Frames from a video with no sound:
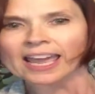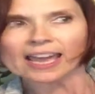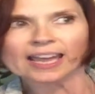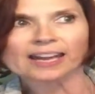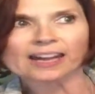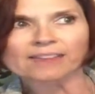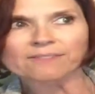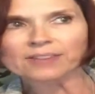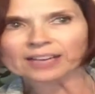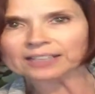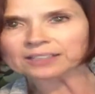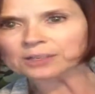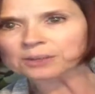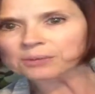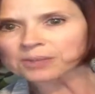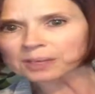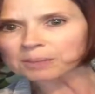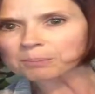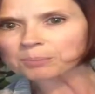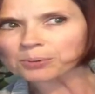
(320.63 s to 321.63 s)
and I value
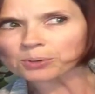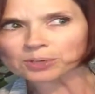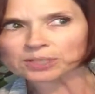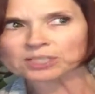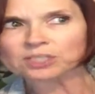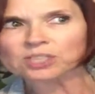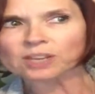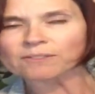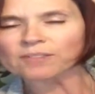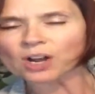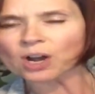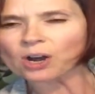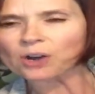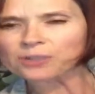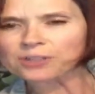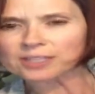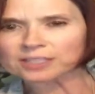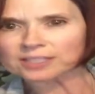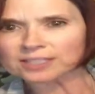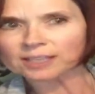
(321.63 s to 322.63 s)
the importance of all
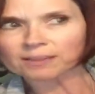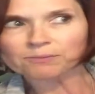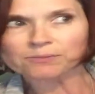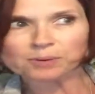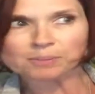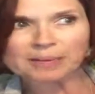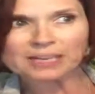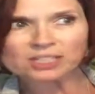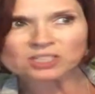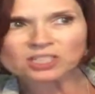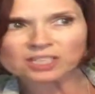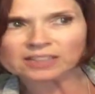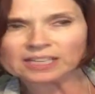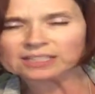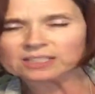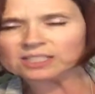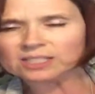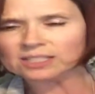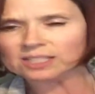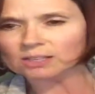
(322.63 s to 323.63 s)
this information
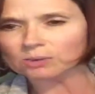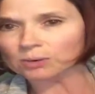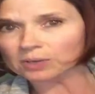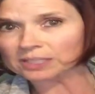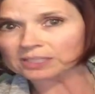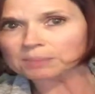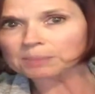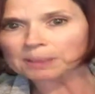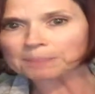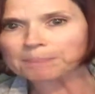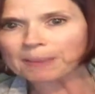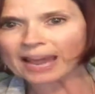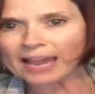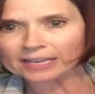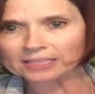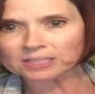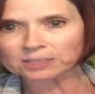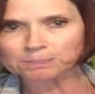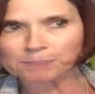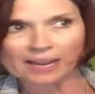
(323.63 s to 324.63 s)
that's going to be
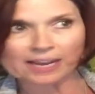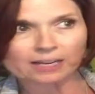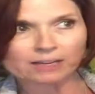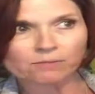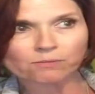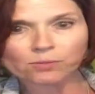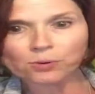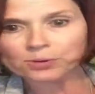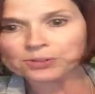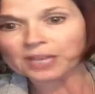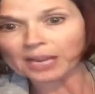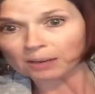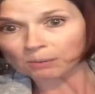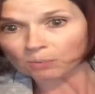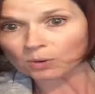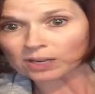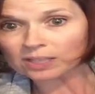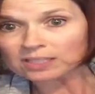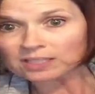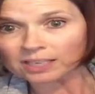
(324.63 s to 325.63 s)
passed back and forth and
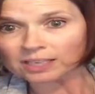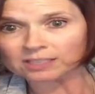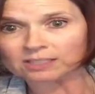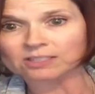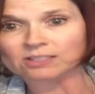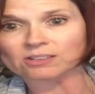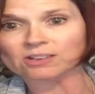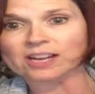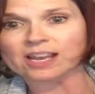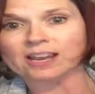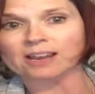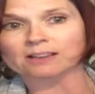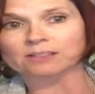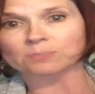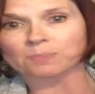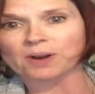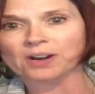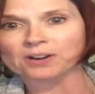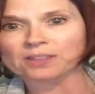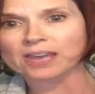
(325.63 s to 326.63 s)
was yesterday as
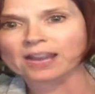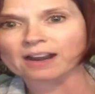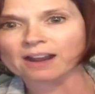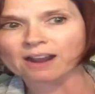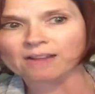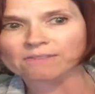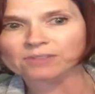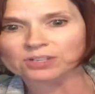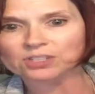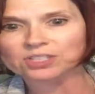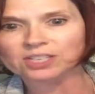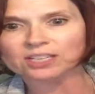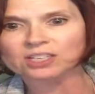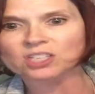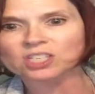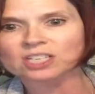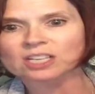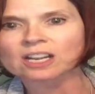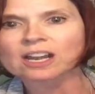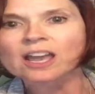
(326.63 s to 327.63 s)
part of that
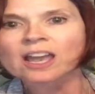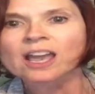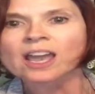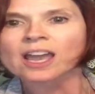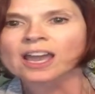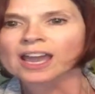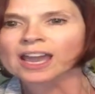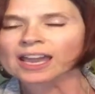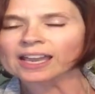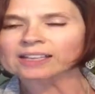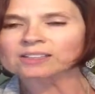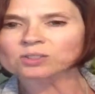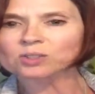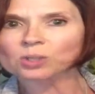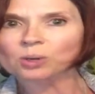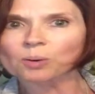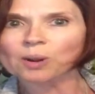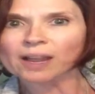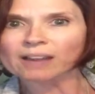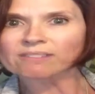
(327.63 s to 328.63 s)
conversation. And
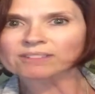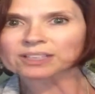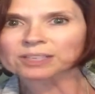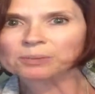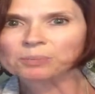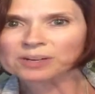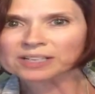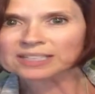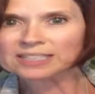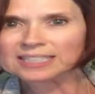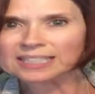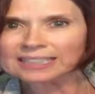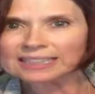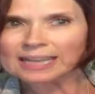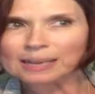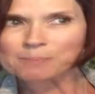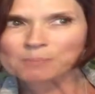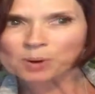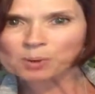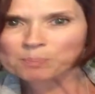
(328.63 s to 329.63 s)
so I really want to see a
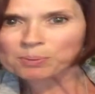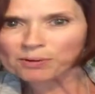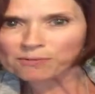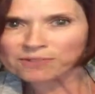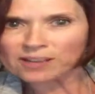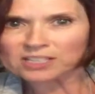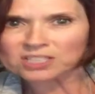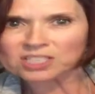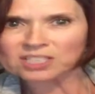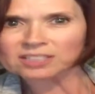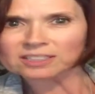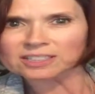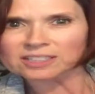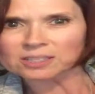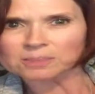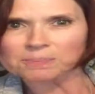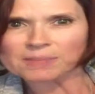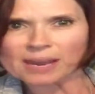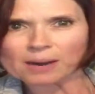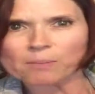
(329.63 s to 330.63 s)
lot more
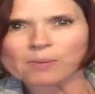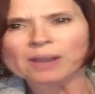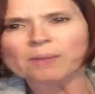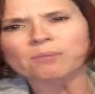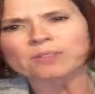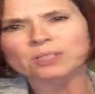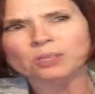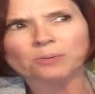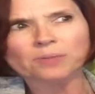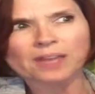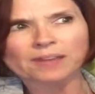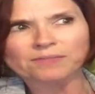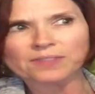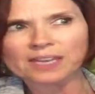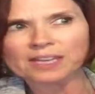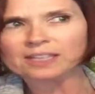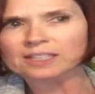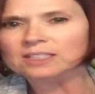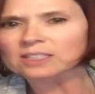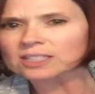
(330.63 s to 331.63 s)
professionalism that way so that they
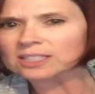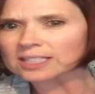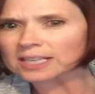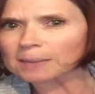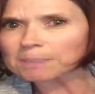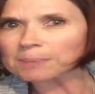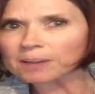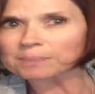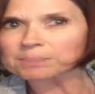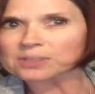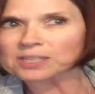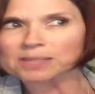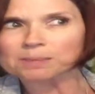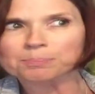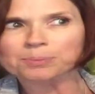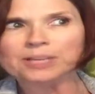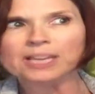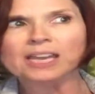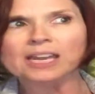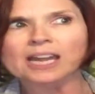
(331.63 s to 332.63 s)
can step up to the
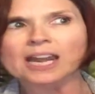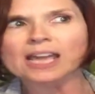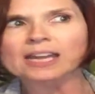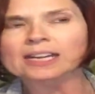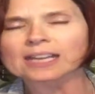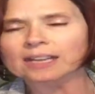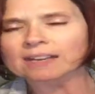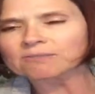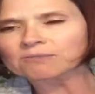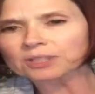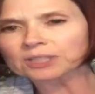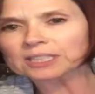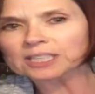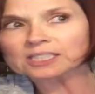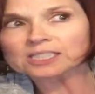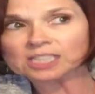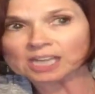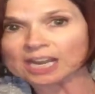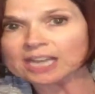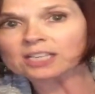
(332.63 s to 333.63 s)
plate and really
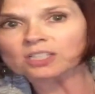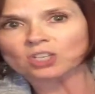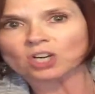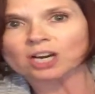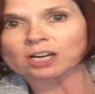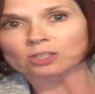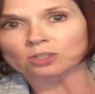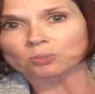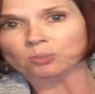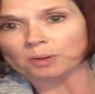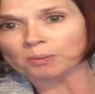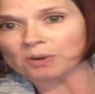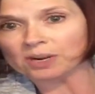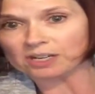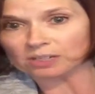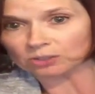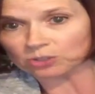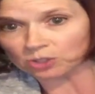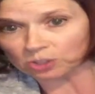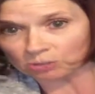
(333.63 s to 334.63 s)
take charge. We
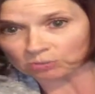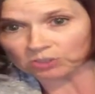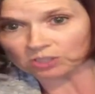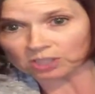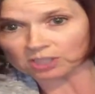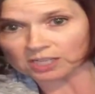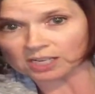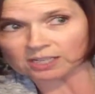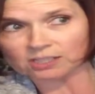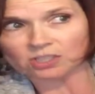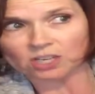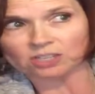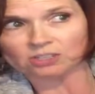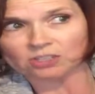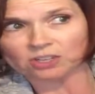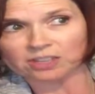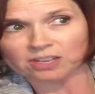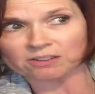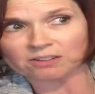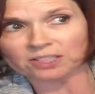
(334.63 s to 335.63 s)
want our students to take charge
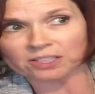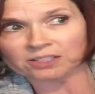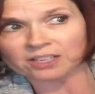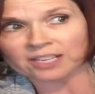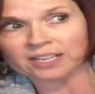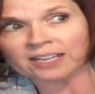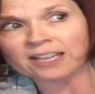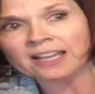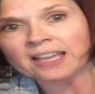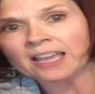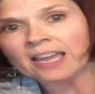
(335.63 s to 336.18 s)
of their learning,